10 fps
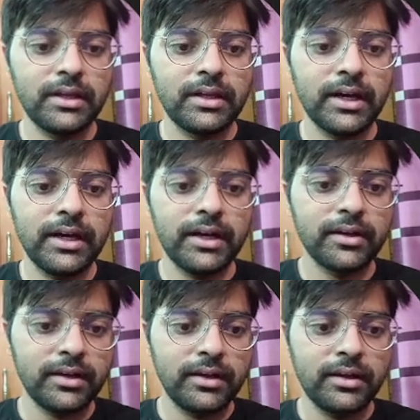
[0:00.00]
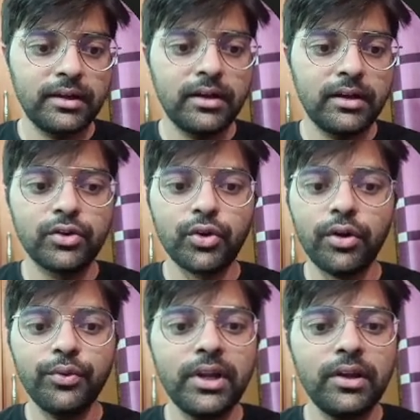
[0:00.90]
right? Draw
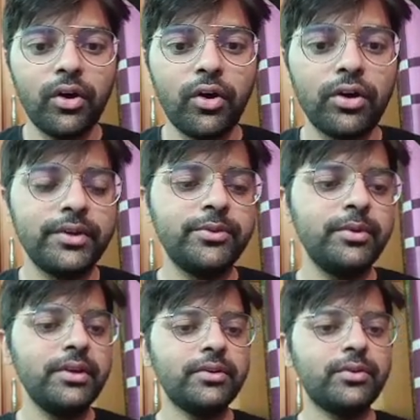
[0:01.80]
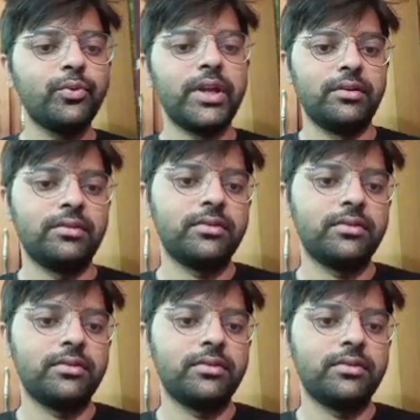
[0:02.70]
will always be 1.